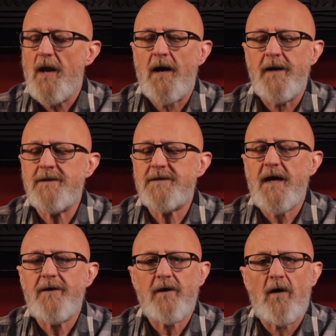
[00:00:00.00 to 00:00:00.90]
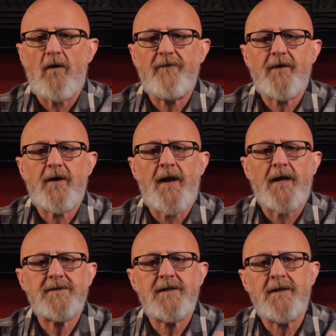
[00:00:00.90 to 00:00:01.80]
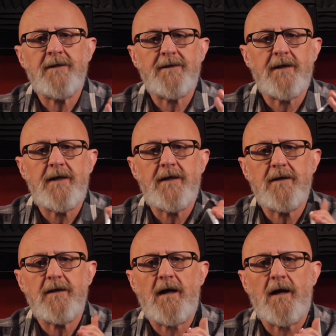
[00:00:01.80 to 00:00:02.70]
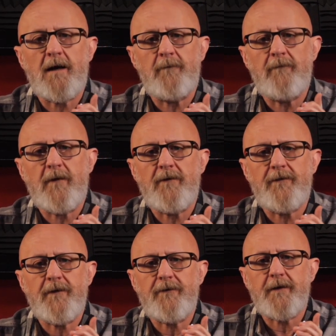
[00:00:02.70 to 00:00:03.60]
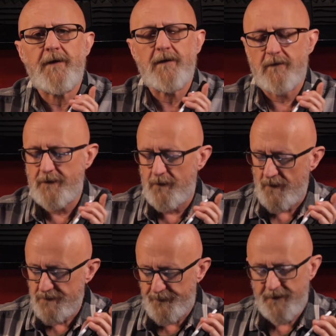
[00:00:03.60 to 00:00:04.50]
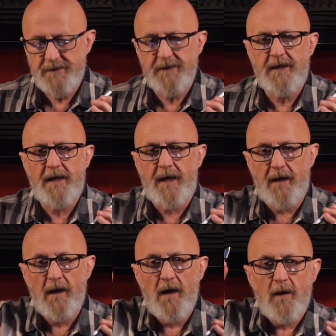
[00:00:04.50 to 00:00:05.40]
and instead of connecting the little USB-C here,